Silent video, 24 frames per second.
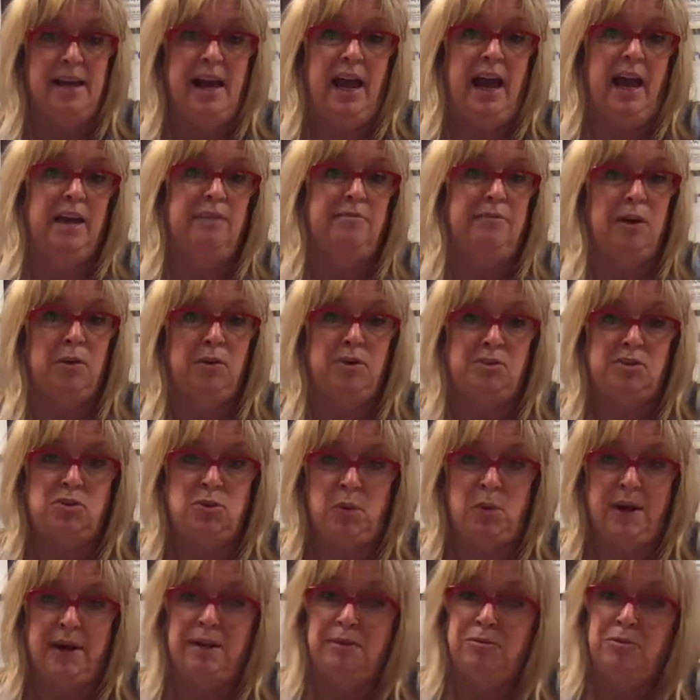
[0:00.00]
and if I ordered
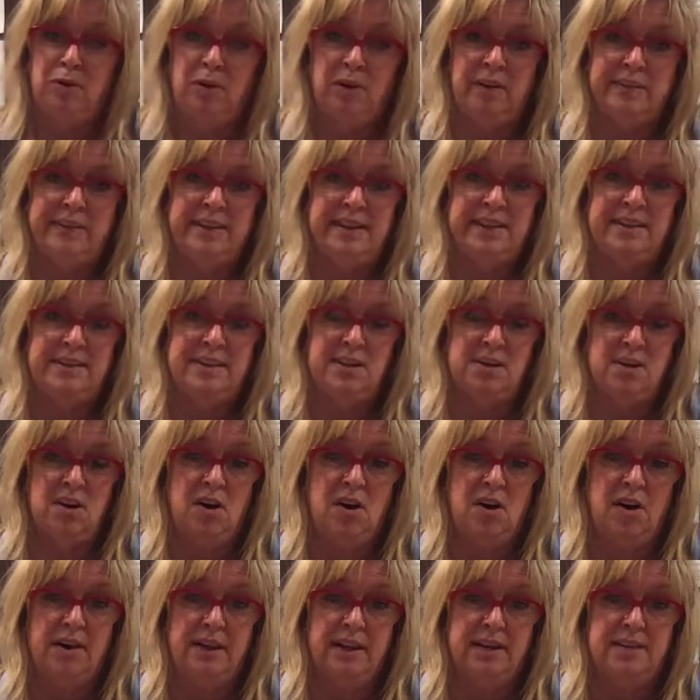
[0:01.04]
24 of these in
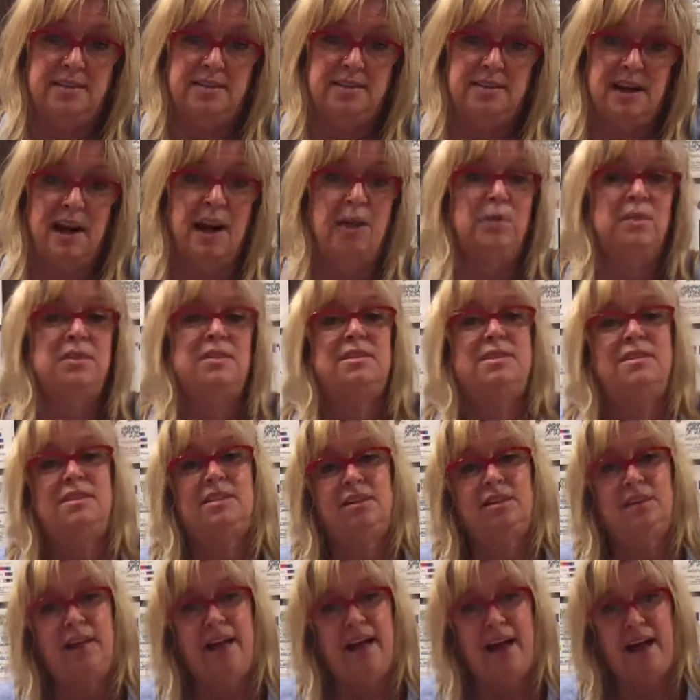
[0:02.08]
August, I would
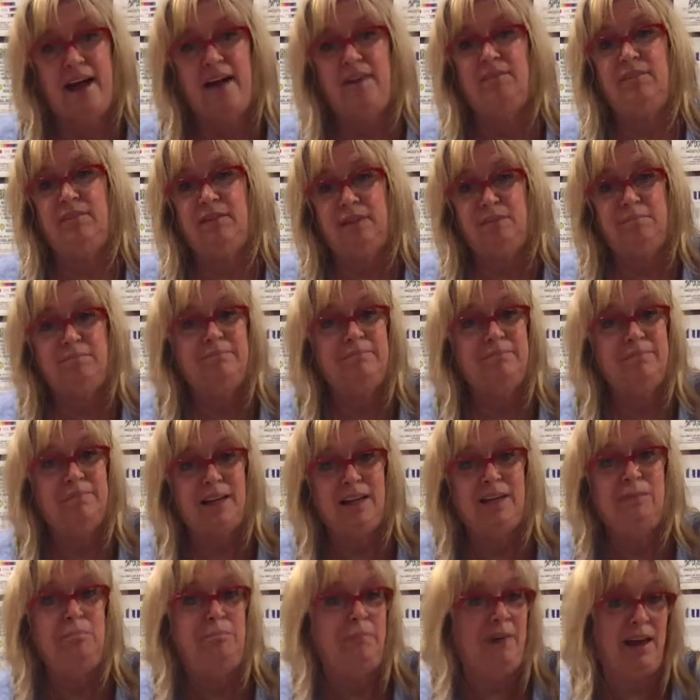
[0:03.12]
still have them
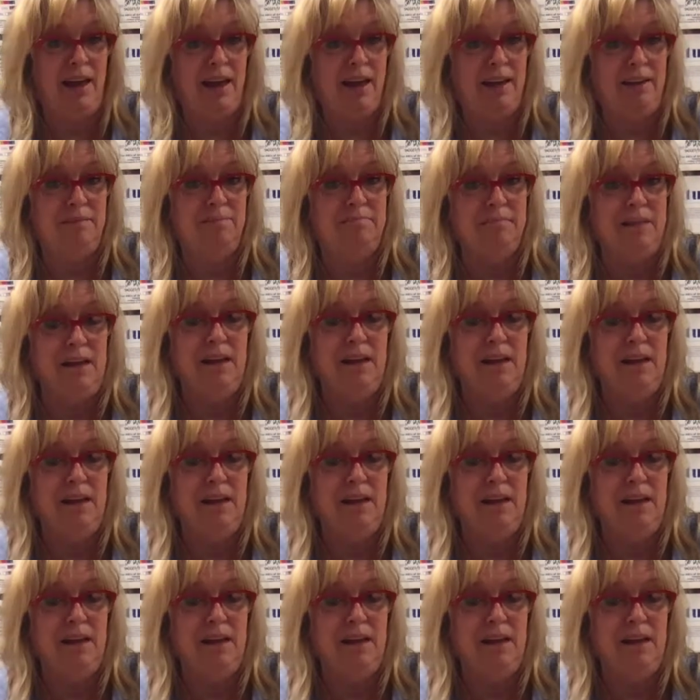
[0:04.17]
in May.